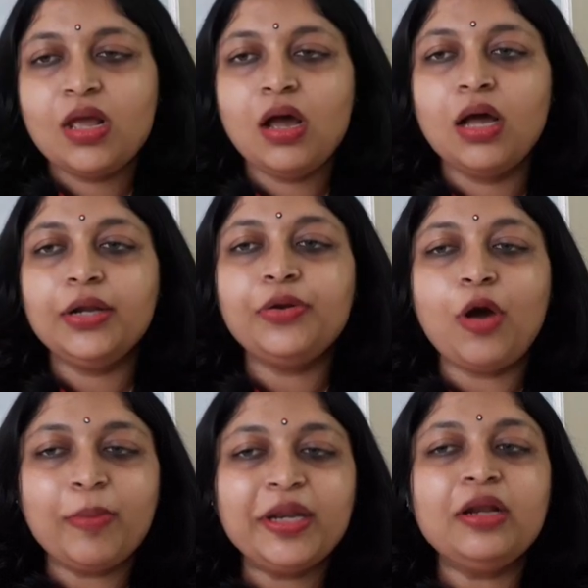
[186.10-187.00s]

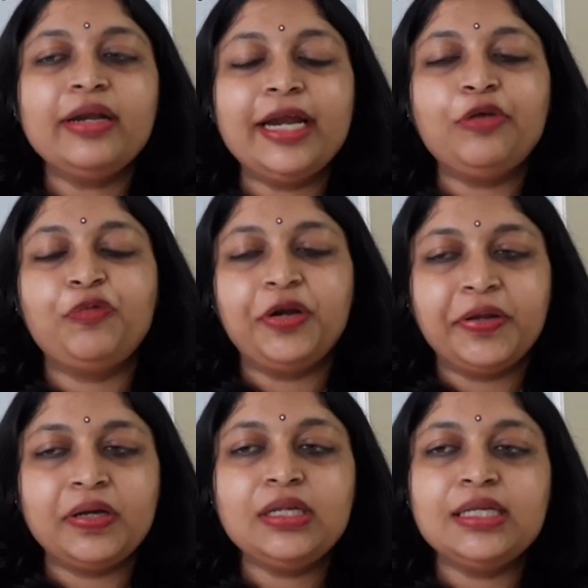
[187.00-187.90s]
Nominal rate of
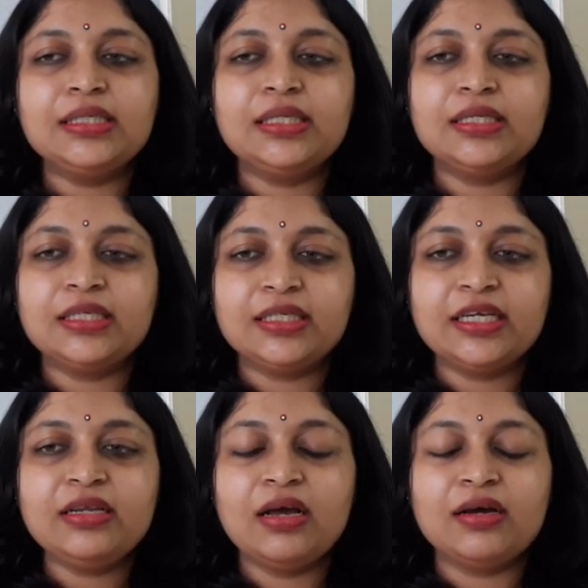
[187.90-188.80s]
return is the
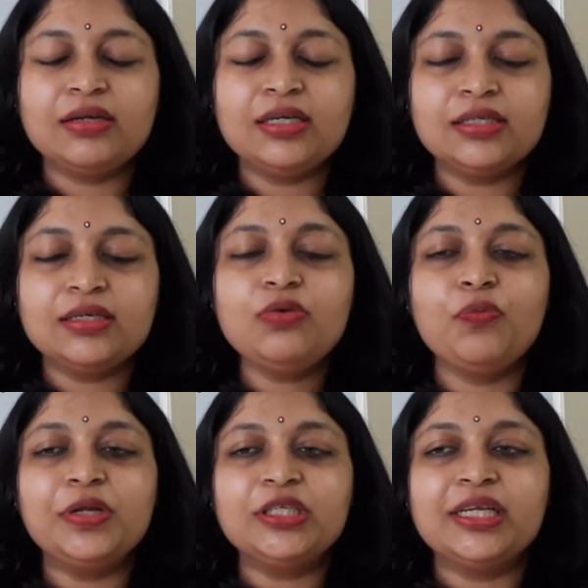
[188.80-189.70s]

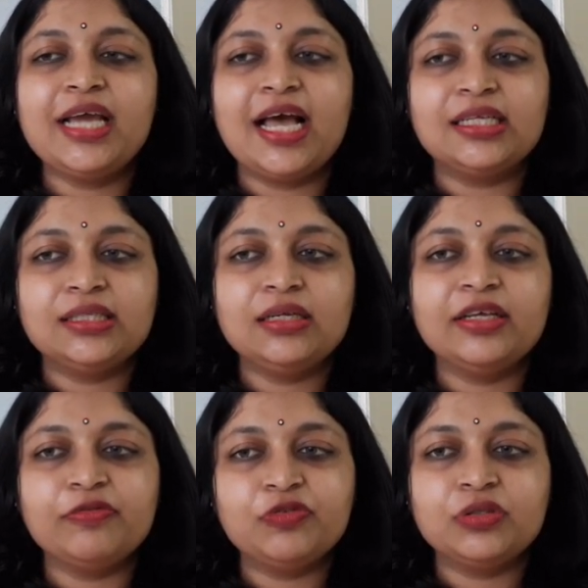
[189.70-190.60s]
return which any
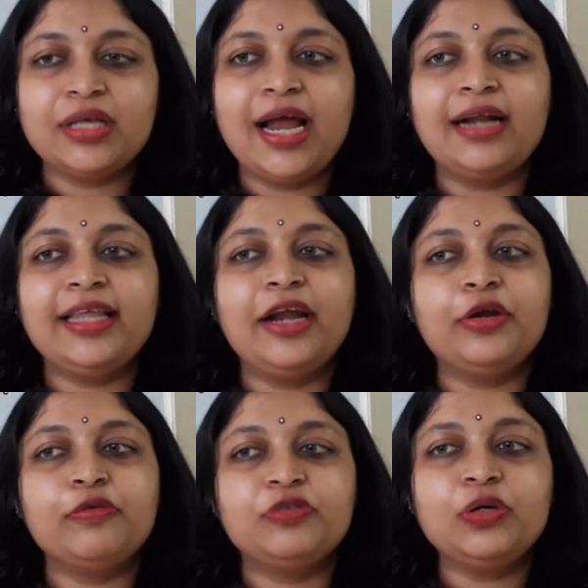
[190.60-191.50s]
asset gives at the
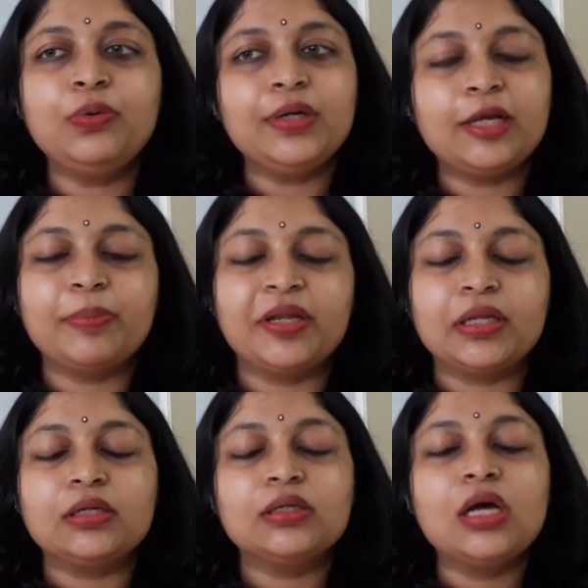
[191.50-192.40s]
end of the holding
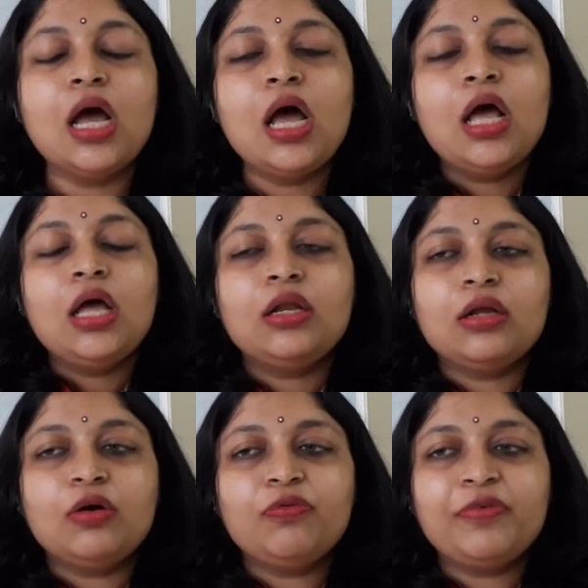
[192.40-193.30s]
period.
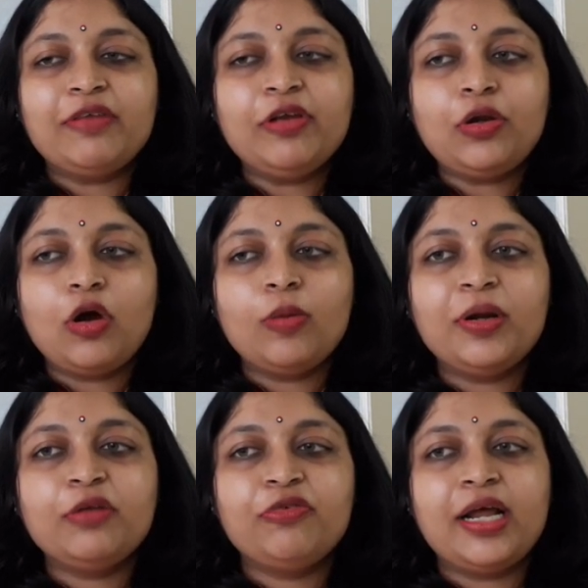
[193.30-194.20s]
Now, when we talk
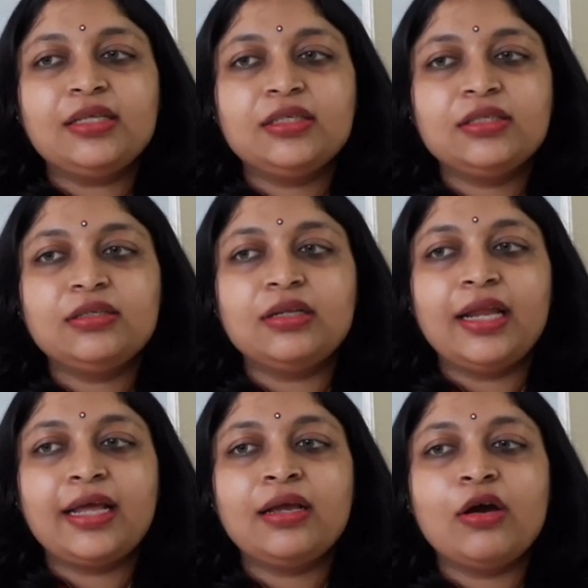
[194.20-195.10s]
about different assets,
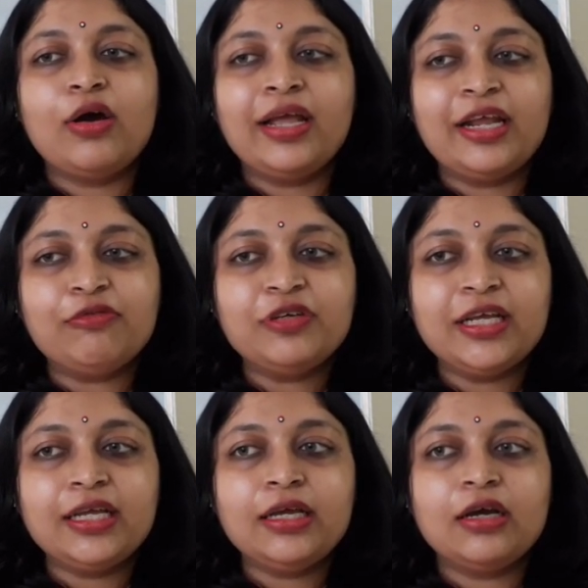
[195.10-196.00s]
like an
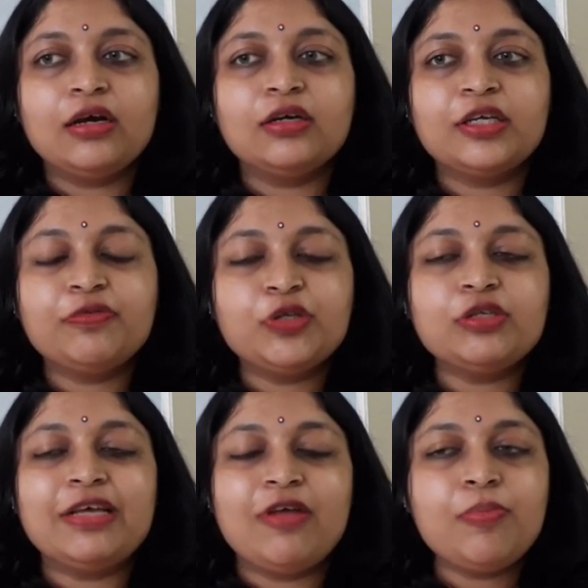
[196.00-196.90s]
FD gives
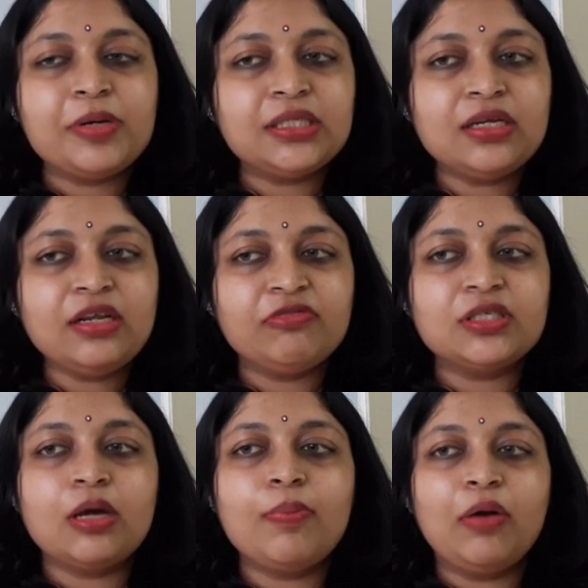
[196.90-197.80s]
you 7% if
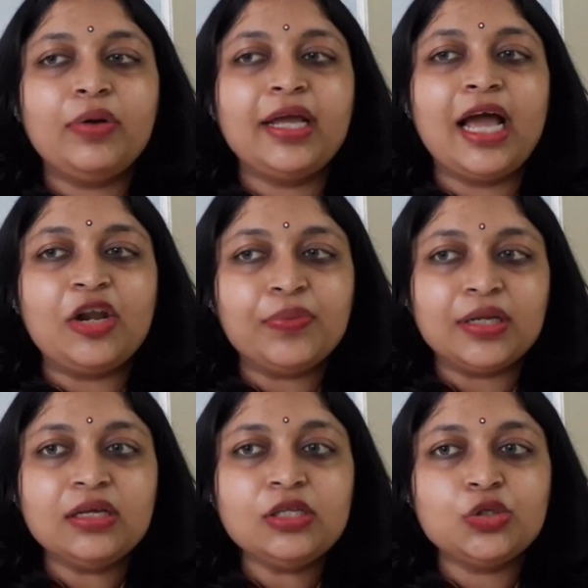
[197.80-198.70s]
it's compounding
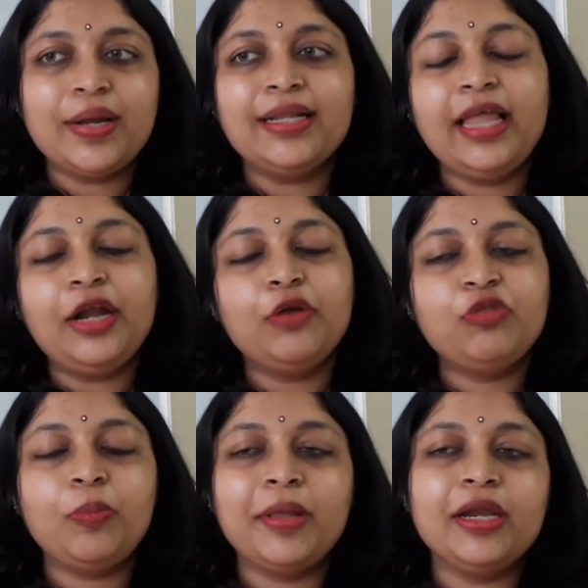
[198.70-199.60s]
annually. So at the end
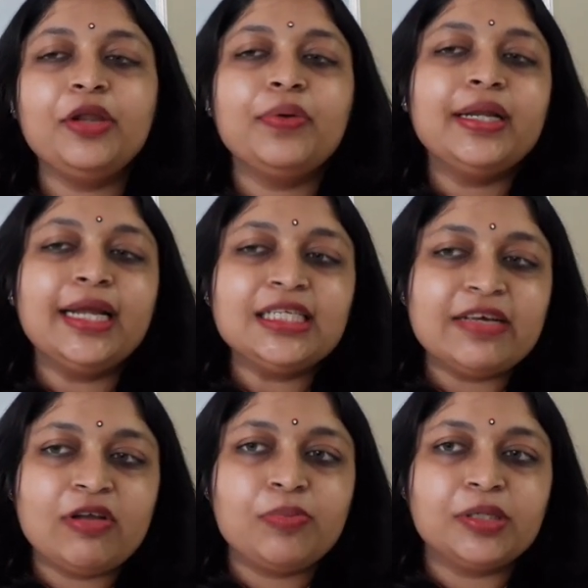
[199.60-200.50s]
of the period, you will get
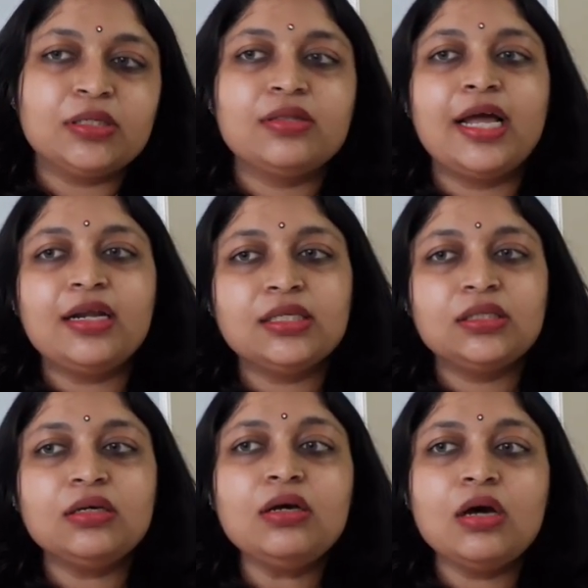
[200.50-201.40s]
7%. That
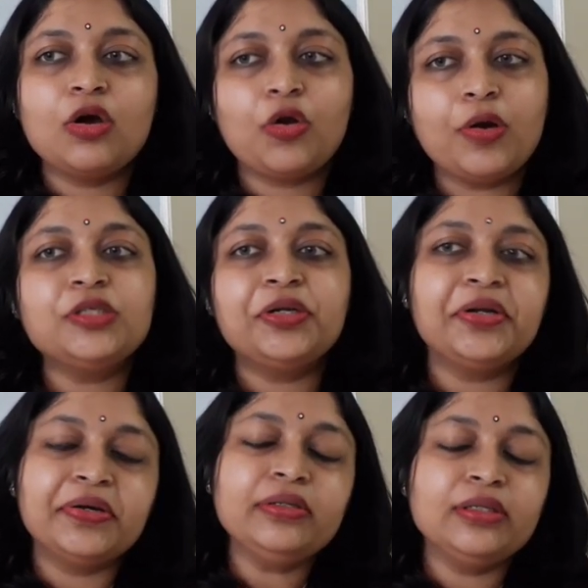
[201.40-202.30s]
is the gross
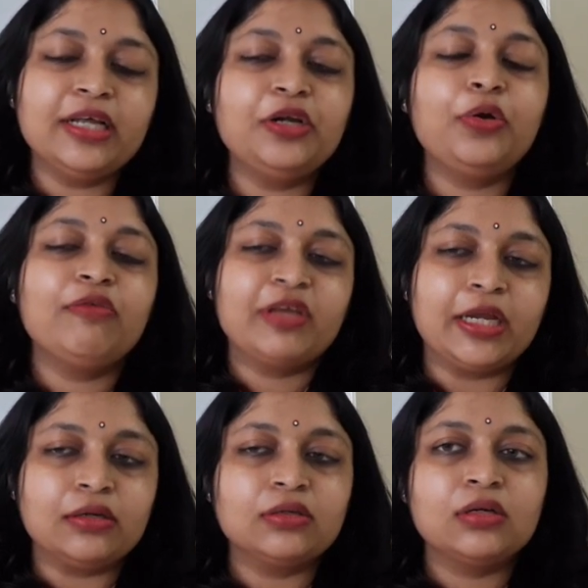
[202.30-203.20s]
return that you have
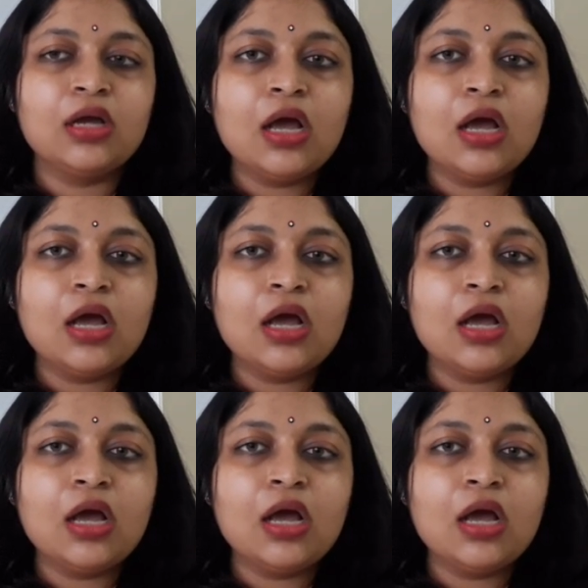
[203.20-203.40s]
gained.